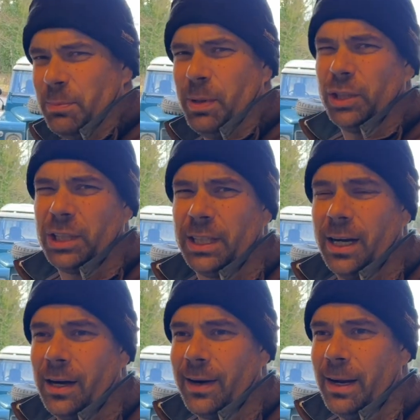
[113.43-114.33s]
to push the
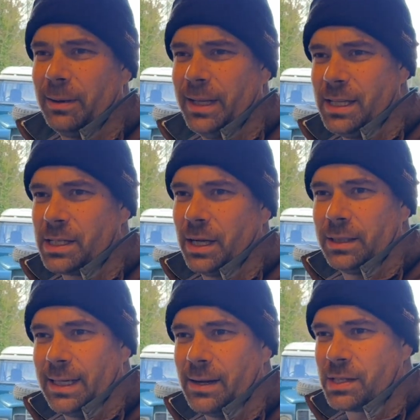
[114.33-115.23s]
car out and then
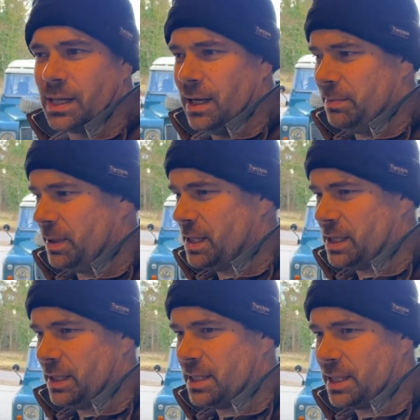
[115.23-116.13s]
start it outside because
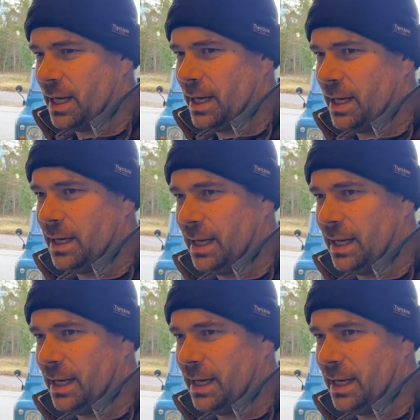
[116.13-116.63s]
it uh,